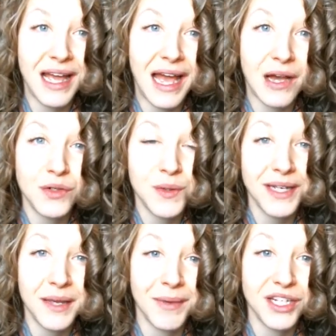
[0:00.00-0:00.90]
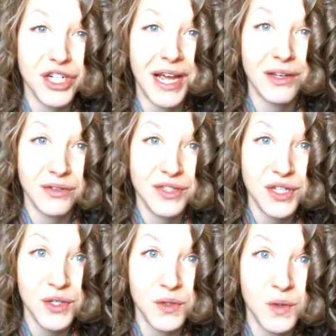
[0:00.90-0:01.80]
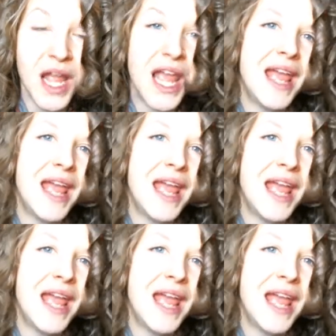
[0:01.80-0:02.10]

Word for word: How do I get my child to?